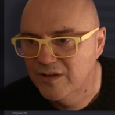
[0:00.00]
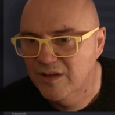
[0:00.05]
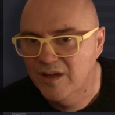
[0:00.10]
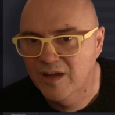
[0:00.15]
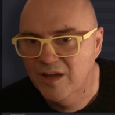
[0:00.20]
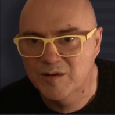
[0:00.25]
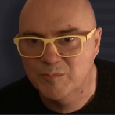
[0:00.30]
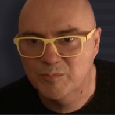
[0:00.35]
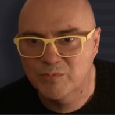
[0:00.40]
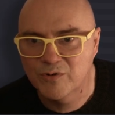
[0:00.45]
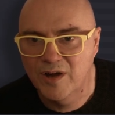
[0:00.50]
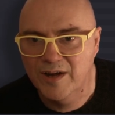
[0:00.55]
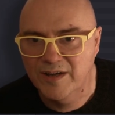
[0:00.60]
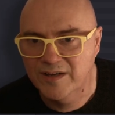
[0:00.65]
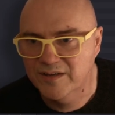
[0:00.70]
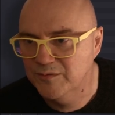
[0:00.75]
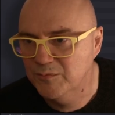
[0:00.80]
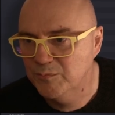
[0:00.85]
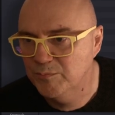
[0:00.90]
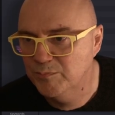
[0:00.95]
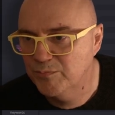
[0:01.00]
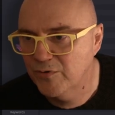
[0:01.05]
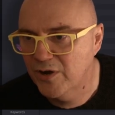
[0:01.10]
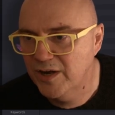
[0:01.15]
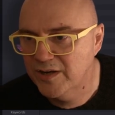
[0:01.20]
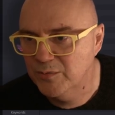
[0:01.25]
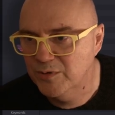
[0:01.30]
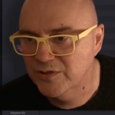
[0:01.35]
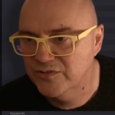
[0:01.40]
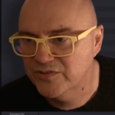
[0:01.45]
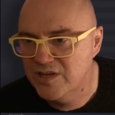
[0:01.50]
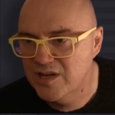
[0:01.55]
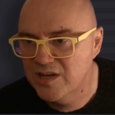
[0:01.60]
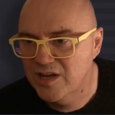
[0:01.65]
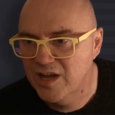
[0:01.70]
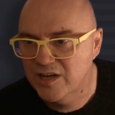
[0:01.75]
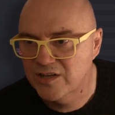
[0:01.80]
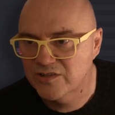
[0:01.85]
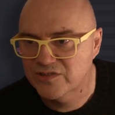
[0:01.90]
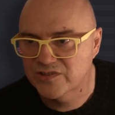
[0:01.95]
a brighter one. So you can
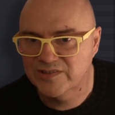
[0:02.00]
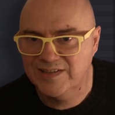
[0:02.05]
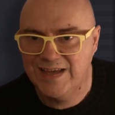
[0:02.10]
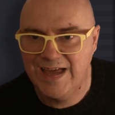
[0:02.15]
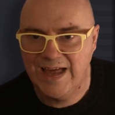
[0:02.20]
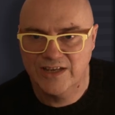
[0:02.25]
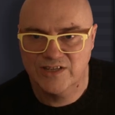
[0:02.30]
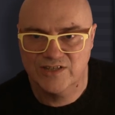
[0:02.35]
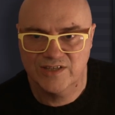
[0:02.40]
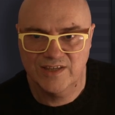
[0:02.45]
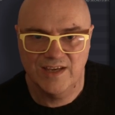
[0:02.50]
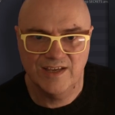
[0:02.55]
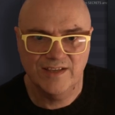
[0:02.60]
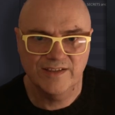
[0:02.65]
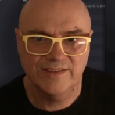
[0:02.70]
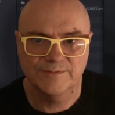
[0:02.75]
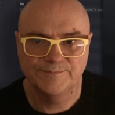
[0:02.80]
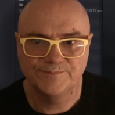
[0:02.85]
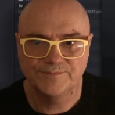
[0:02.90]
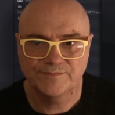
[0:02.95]
kind of just catch things,